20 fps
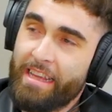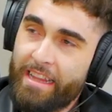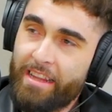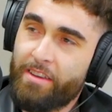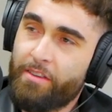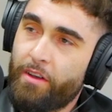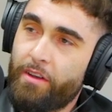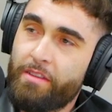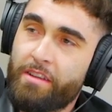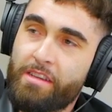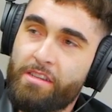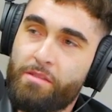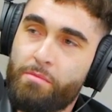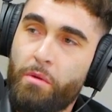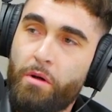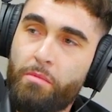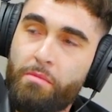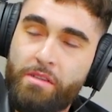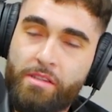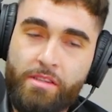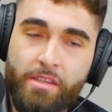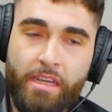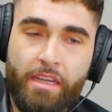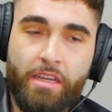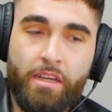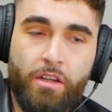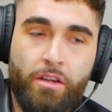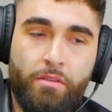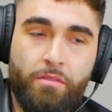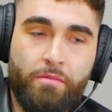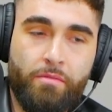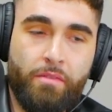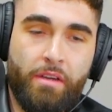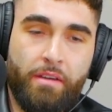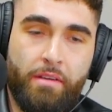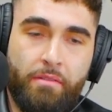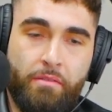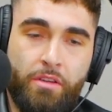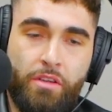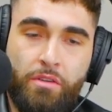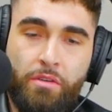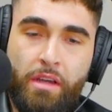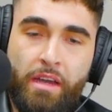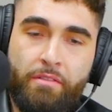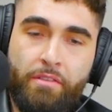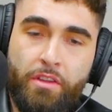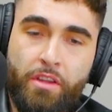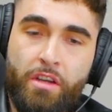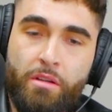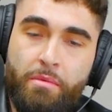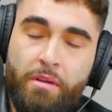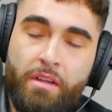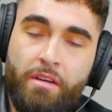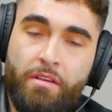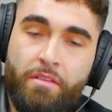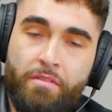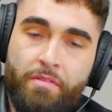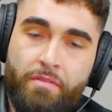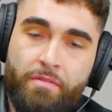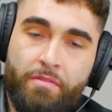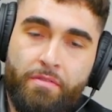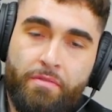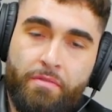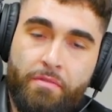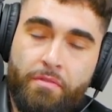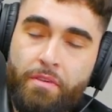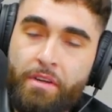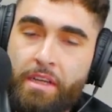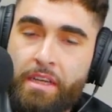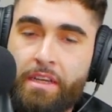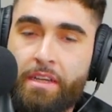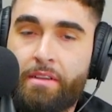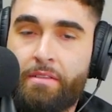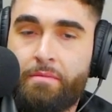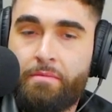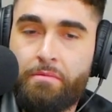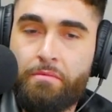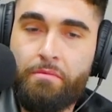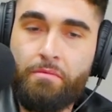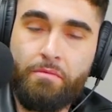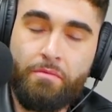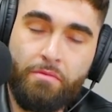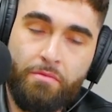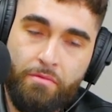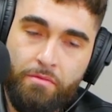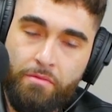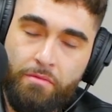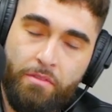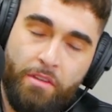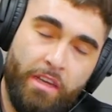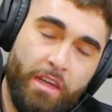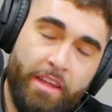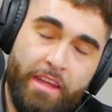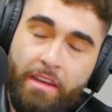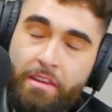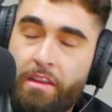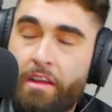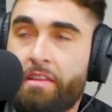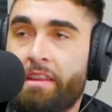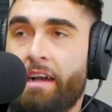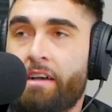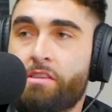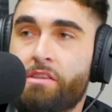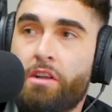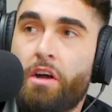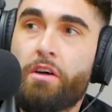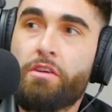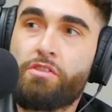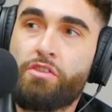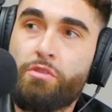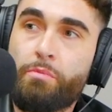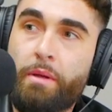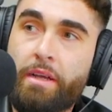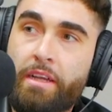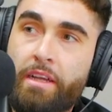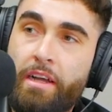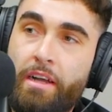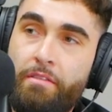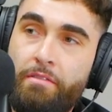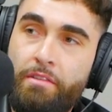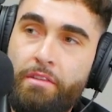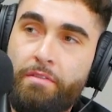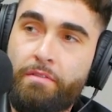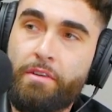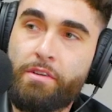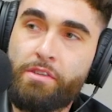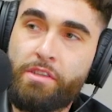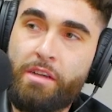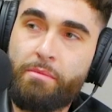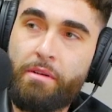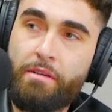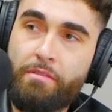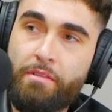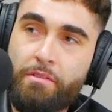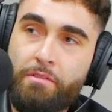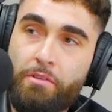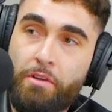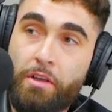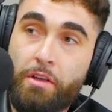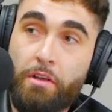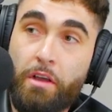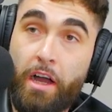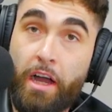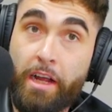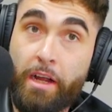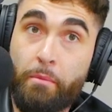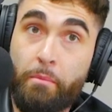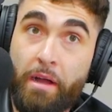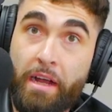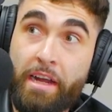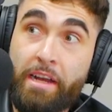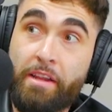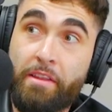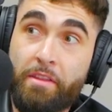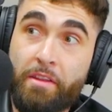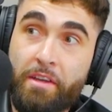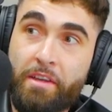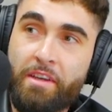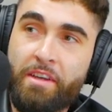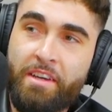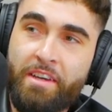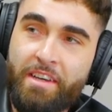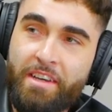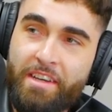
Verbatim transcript: And there's all there's moments like you know eh, when you have a little bit of freaking. You get like a thousand dollars in your bank account for the first time ever. You're like, mm. I could buy anything.